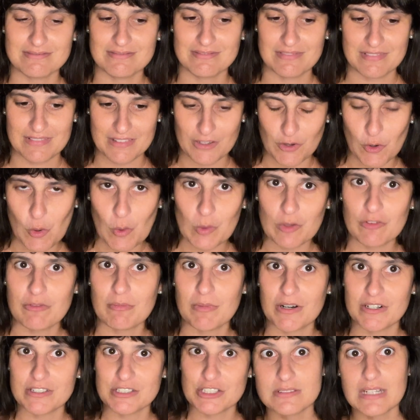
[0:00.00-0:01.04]
the whole of
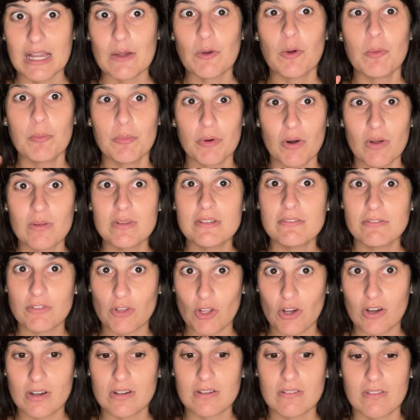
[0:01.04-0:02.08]
March. I will probably
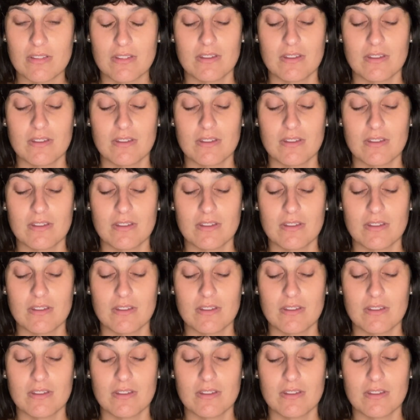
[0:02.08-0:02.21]
vlog